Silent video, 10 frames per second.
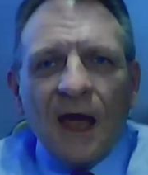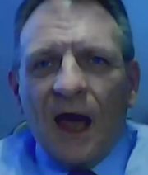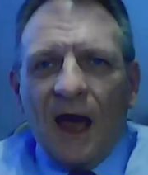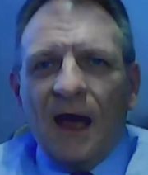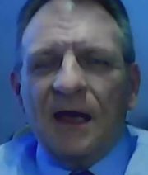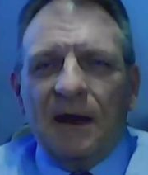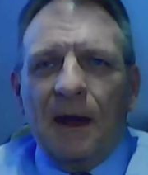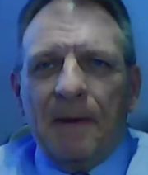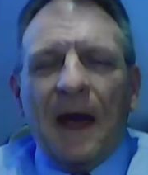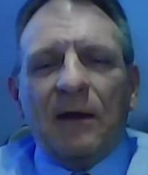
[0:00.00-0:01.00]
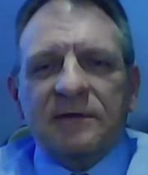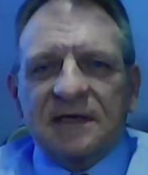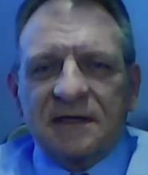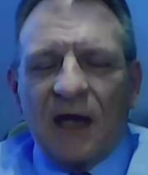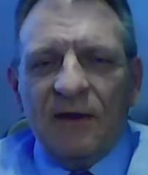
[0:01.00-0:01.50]
uh, about
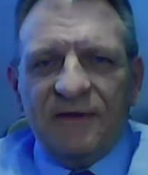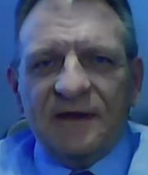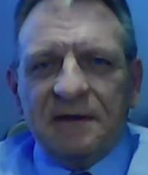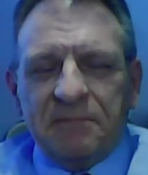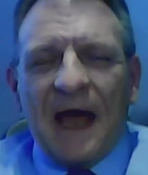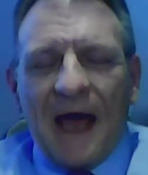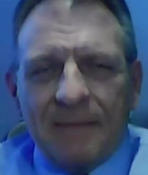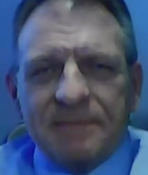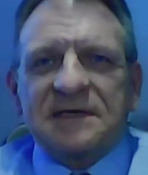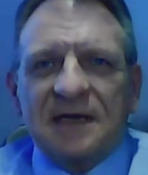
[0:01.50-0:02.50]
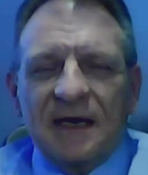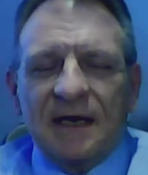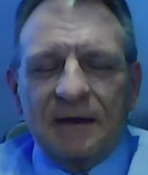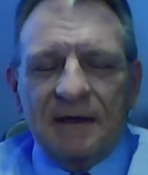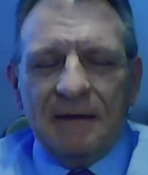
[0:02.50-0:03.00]
COVID perhaps
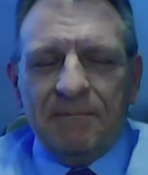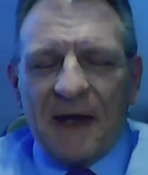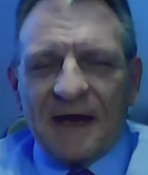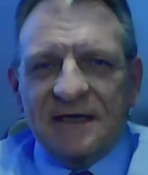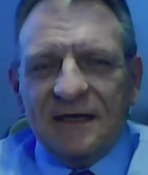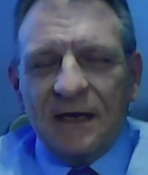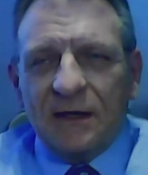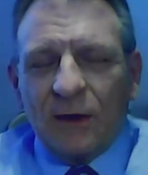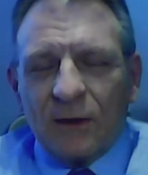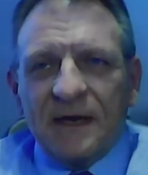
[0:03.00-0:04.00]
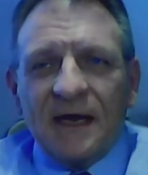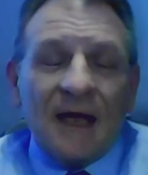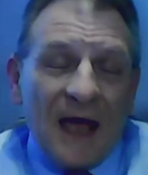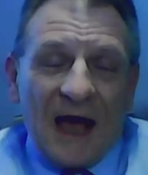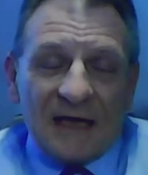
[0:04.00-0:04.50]
uh, impacting the economy
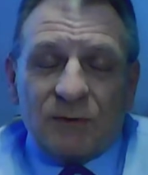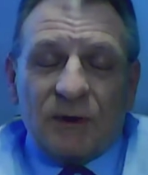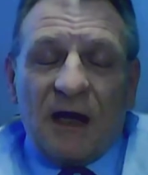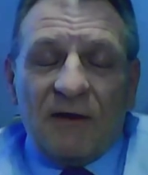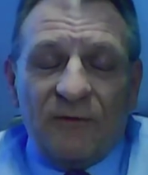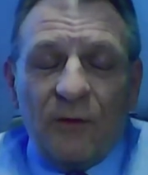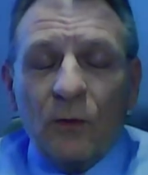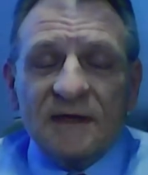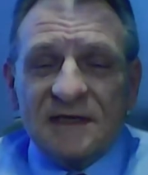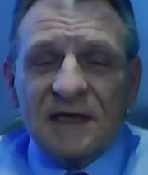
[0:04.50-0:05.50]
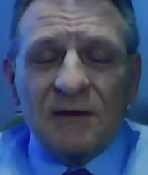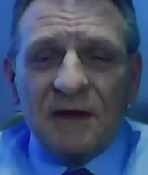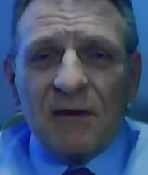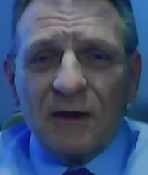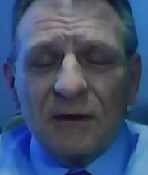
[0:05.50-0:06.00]
as we go forward. So
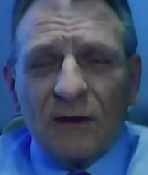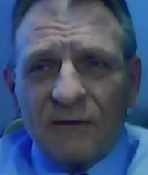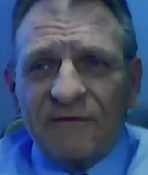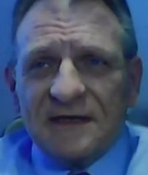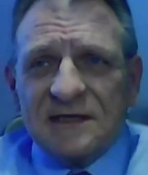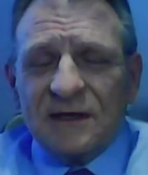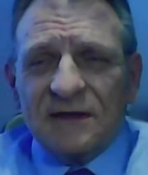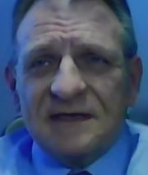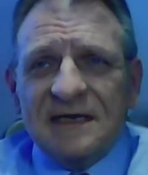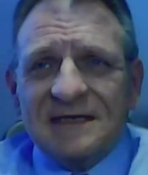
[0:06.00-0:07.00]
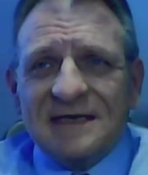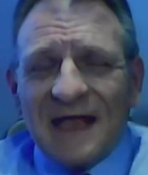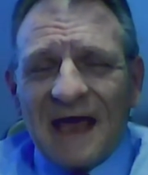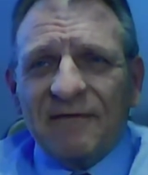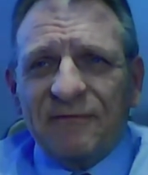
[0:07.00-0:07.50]
there are a lot of uncertainties,
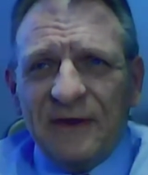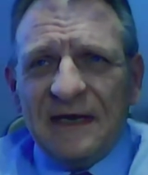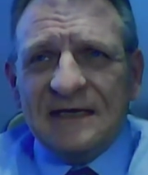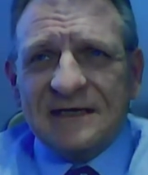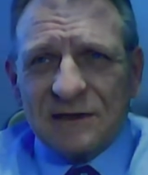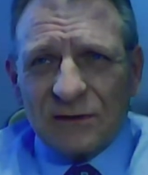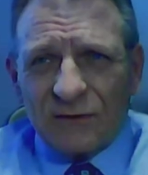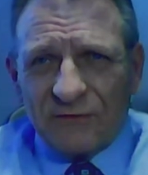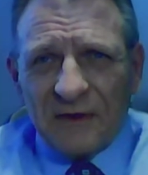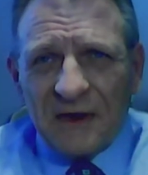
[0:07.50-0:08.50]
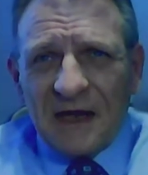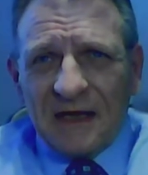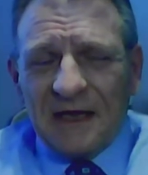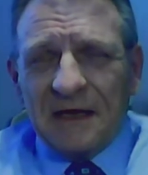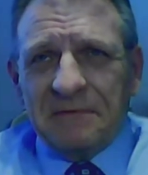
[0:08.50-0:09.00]
and that feeds the sort of
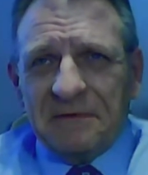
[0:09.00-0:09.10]
the,